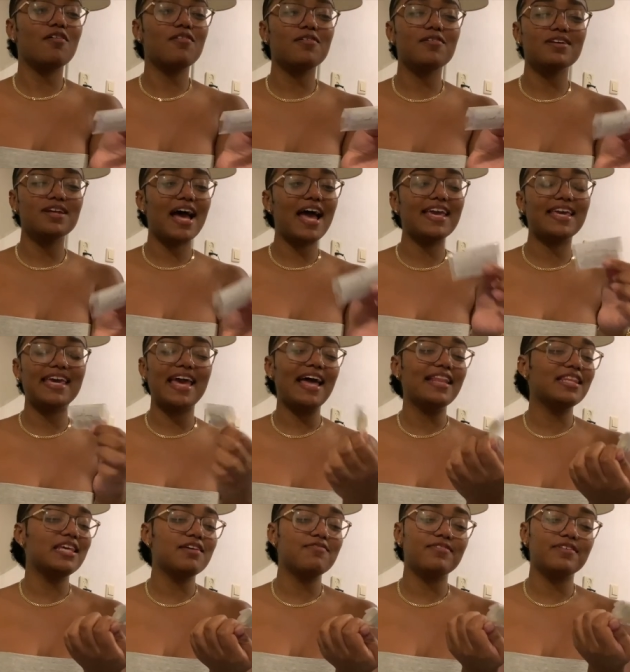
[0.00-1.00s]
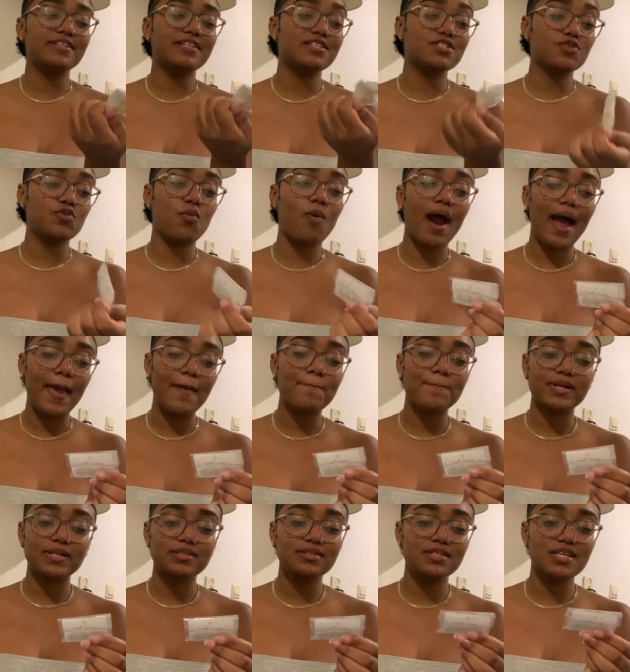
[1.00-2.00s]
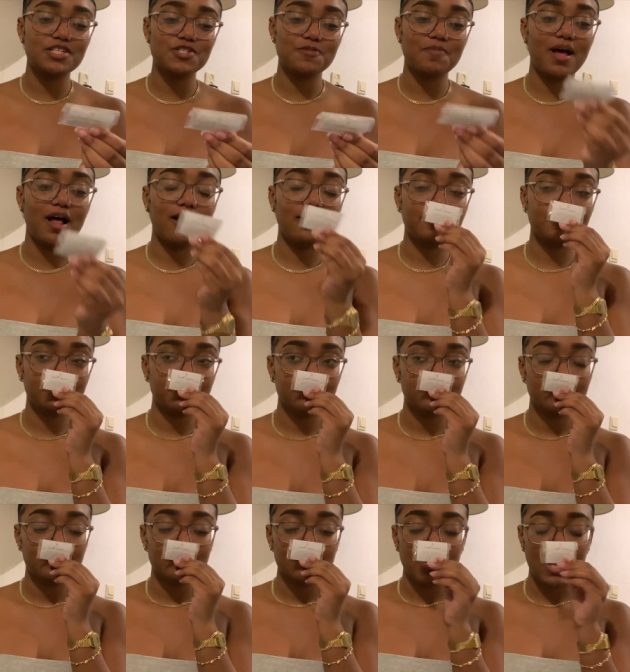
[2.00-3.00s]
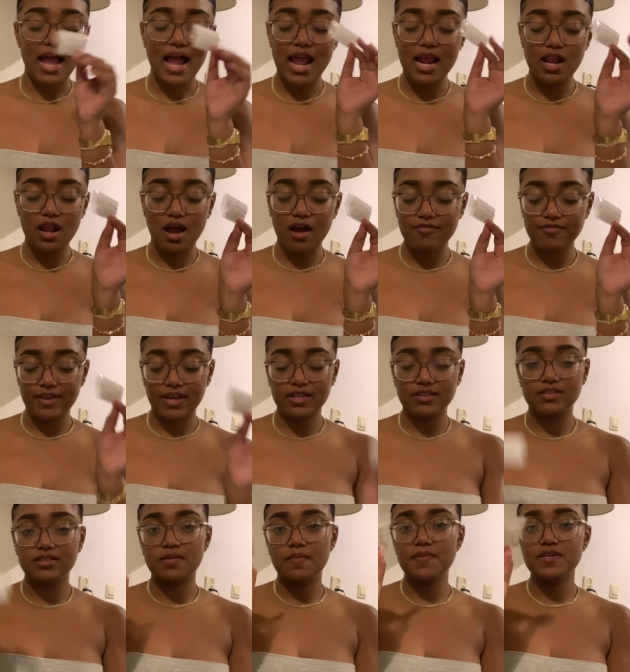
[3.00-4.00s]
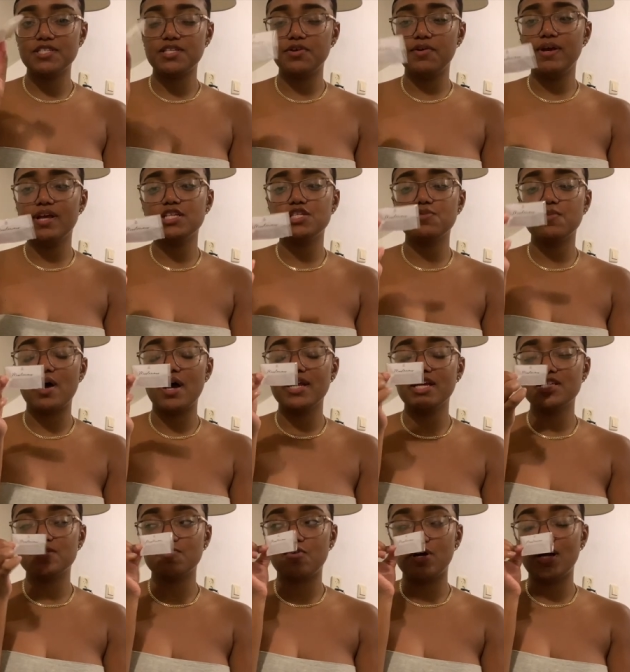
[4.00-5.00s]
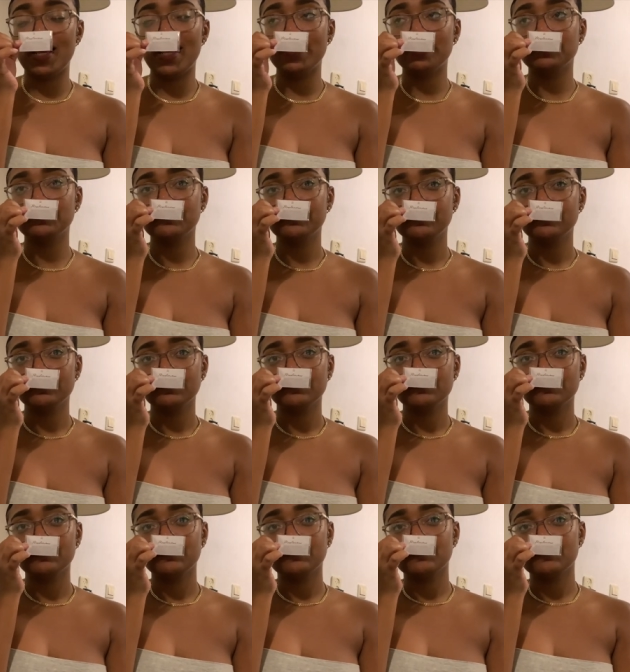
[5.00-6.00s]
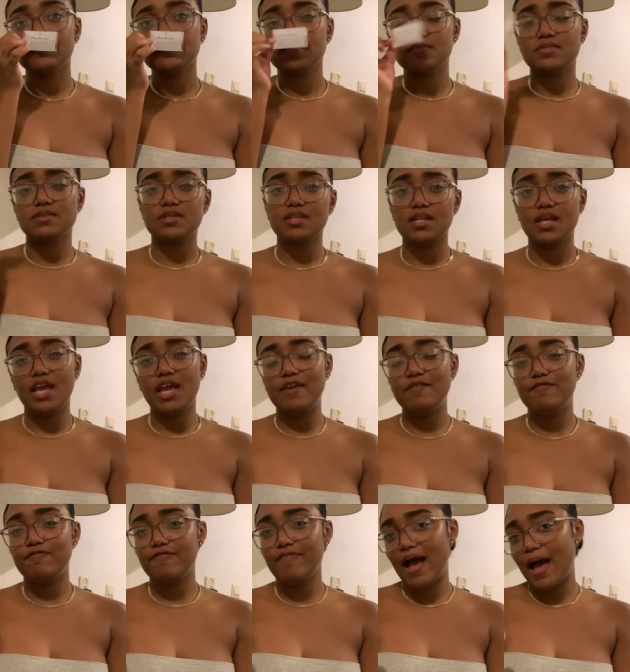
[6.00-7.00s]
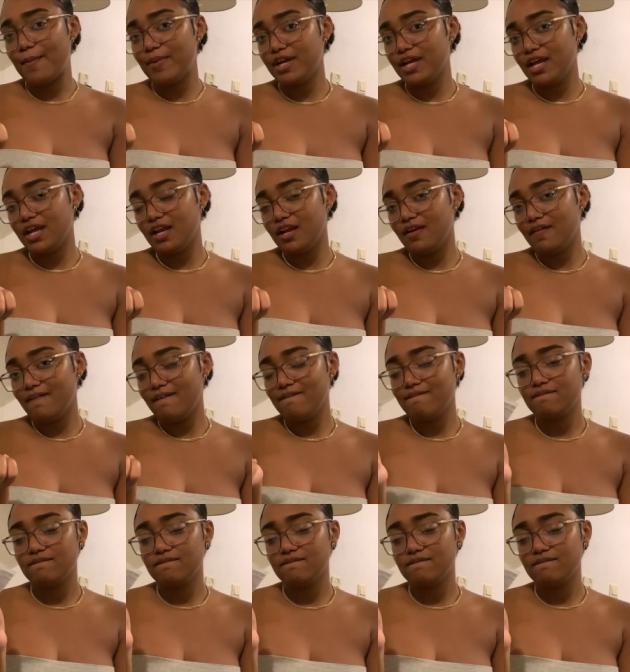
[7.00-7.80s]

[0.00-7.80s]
good i can't even describe the smell i love it the mysterious one is more like a feminine